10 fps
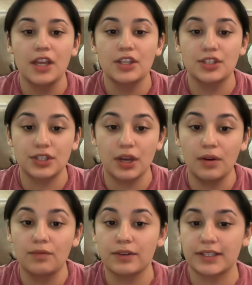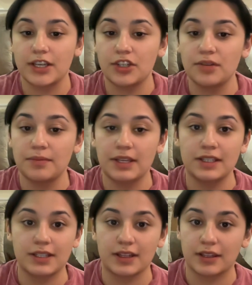So, recession
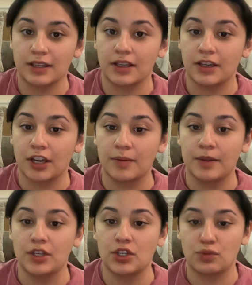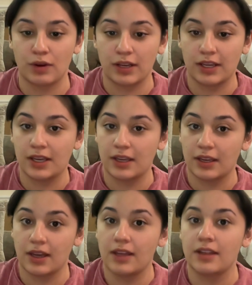means that the economy is shrinking,
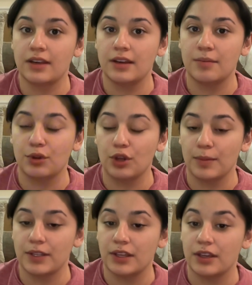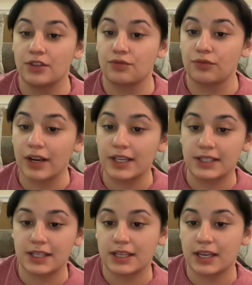employment is
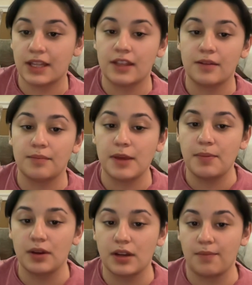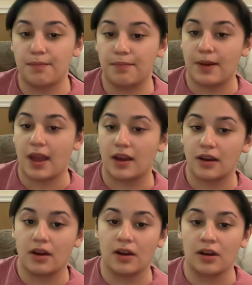rising, and then people cut back
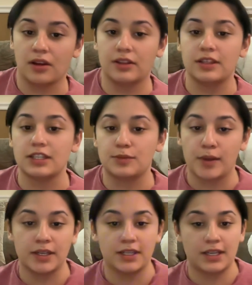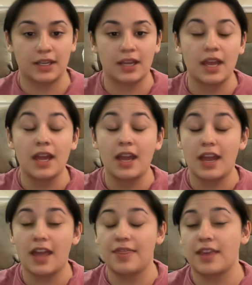on the spending,
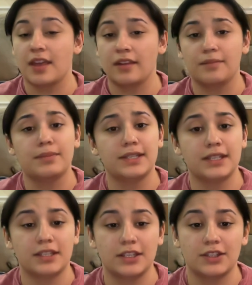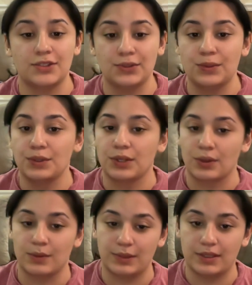and then businesses do
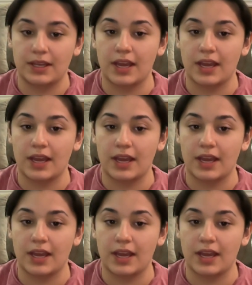close